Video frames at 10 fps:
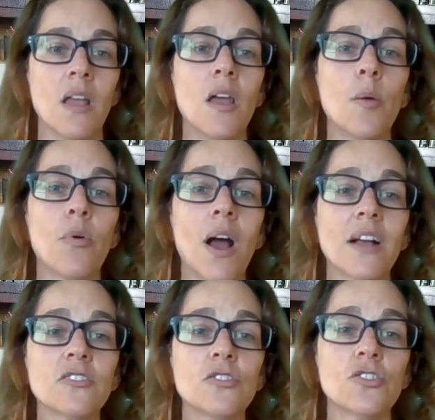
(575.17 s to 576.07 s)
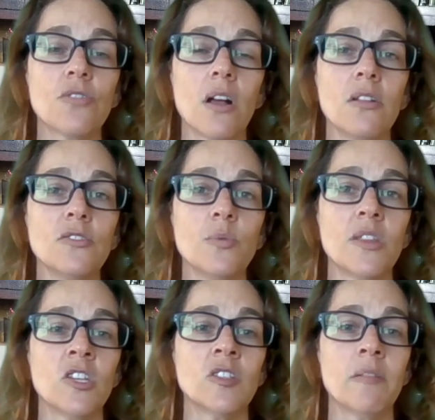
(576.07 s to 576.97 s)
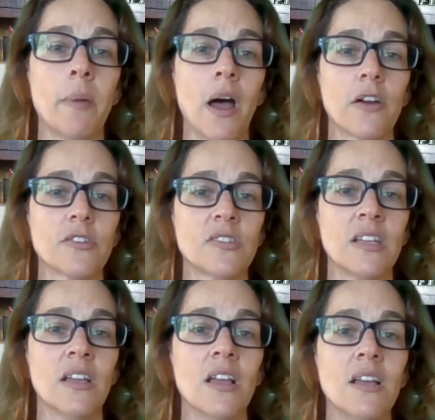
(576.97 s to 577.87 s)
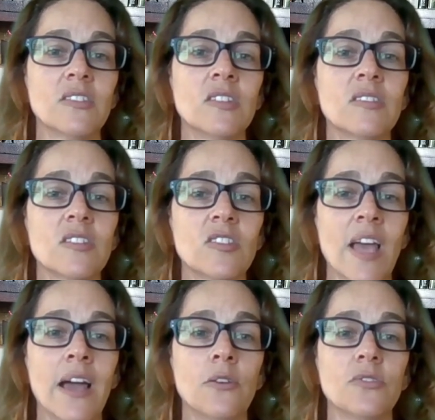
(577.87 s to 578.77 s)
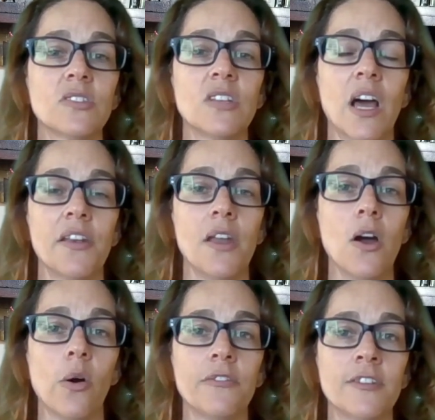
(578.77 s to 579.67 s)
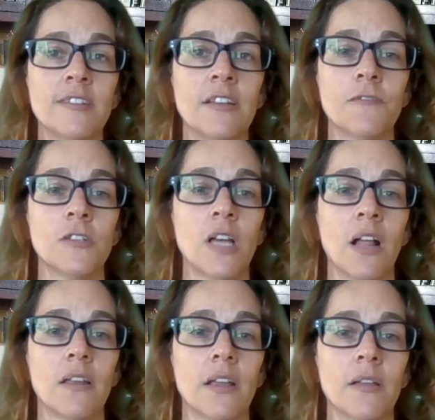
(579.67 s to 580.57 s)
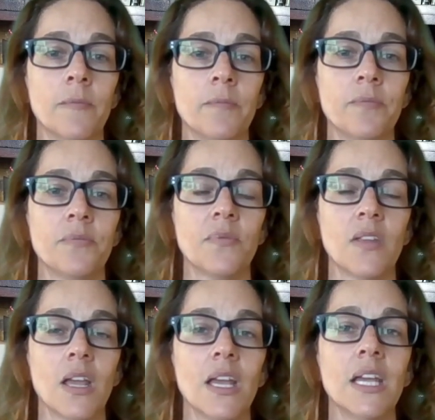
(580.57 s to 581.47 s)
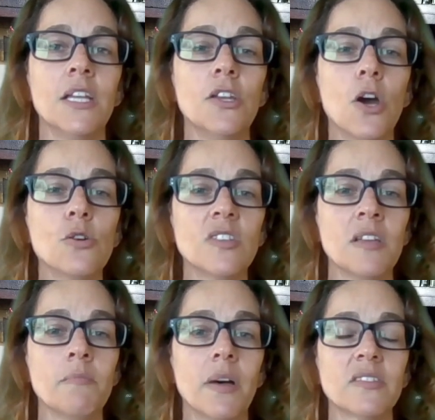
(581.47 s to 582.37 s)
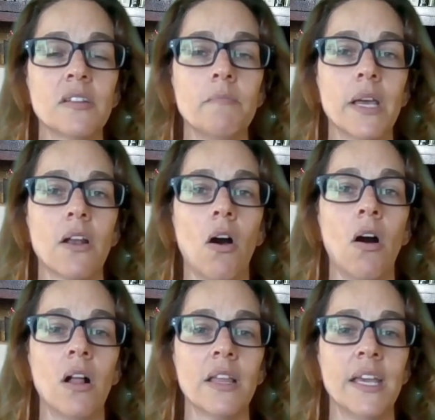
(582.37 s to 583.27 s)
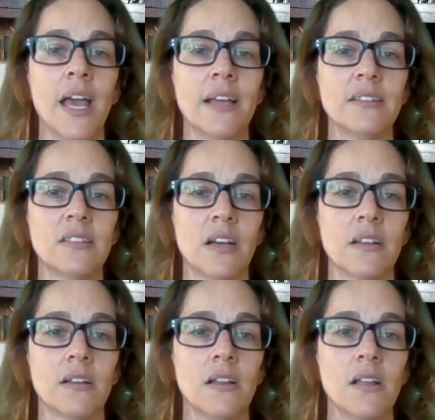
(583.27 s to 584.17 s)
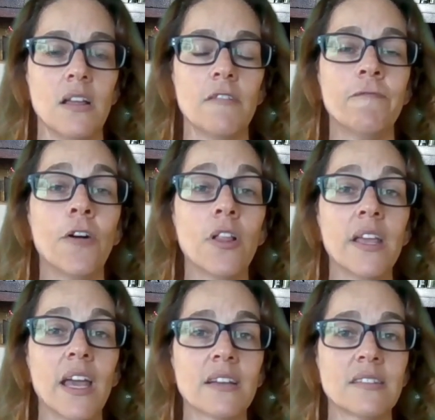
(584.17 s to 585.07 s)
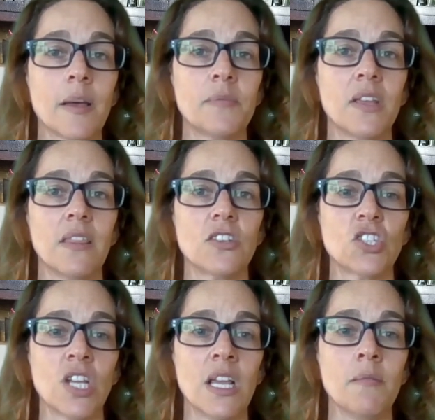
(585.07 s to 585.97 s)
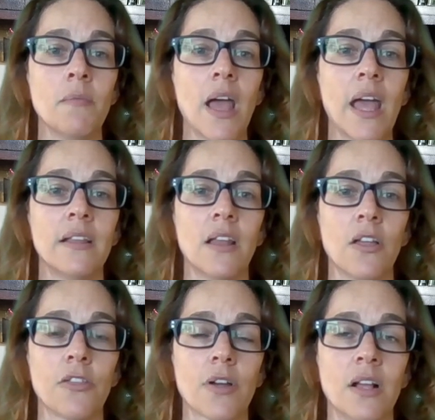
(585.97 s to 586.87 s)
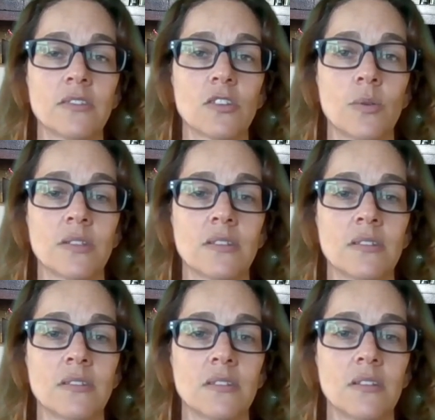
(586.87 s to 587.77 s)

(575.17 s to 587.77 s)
Proctor struggles with his hypocrisy since the town does not know of his infidelity. He knows he must admit all he has done, fully accepting the shame and other consequences.